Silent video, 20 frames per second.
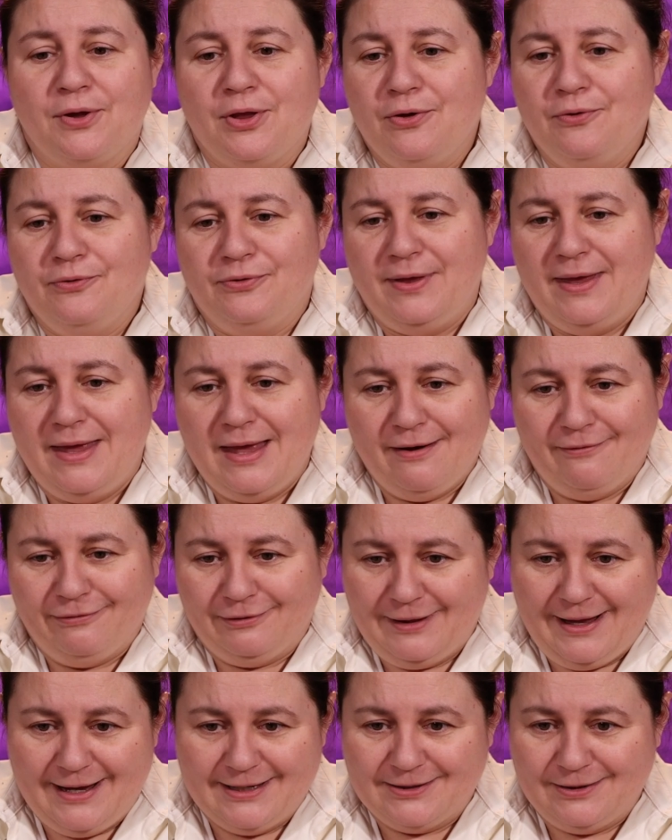can use the EF
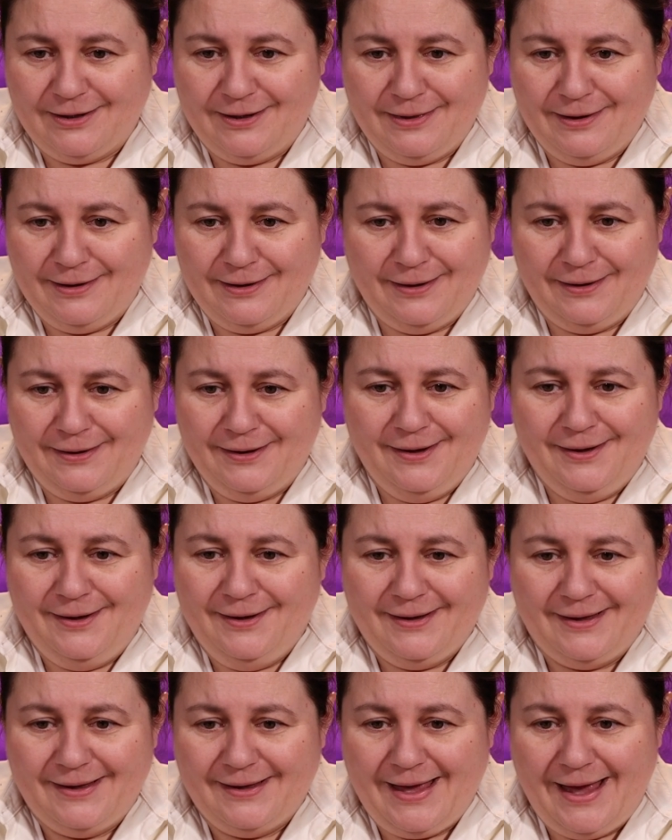glass on the
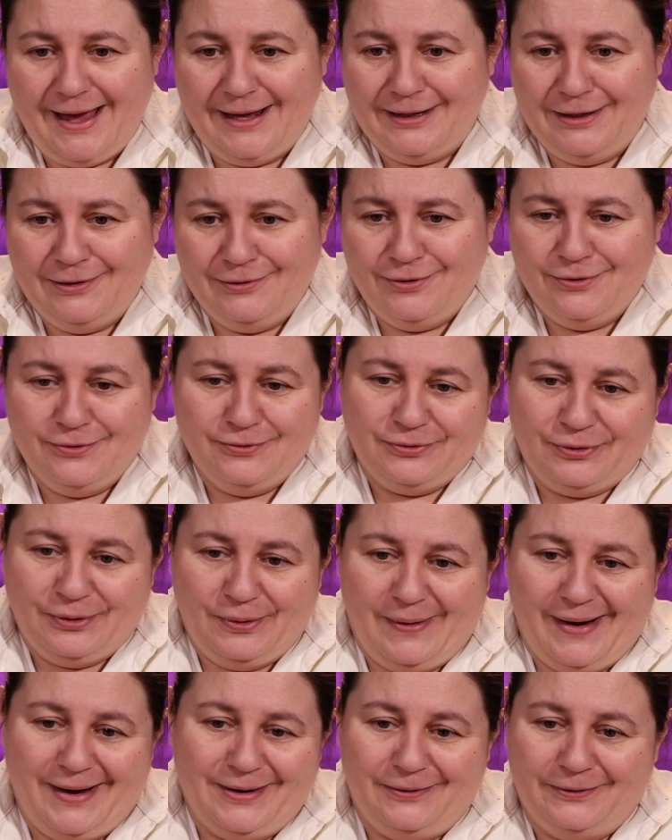Canon too,
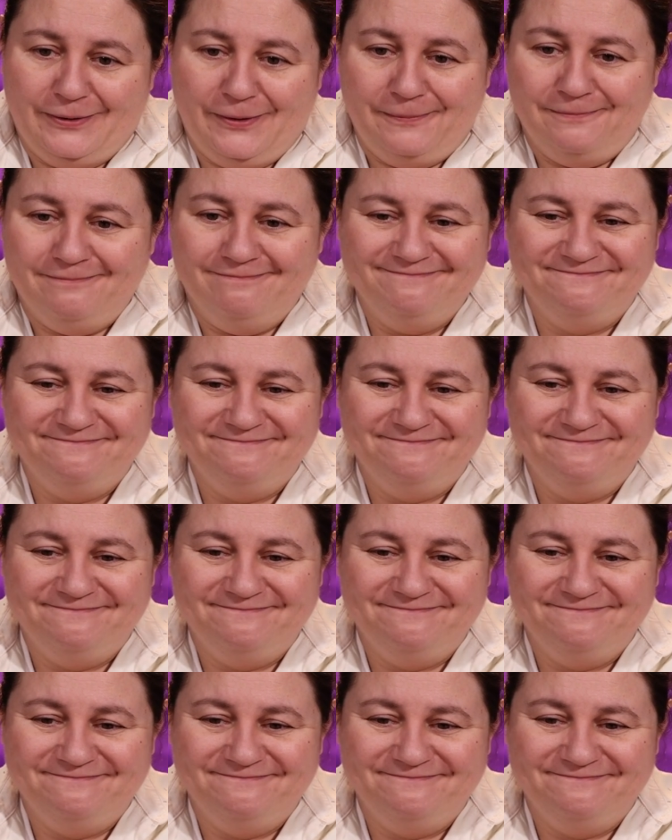so I don't know.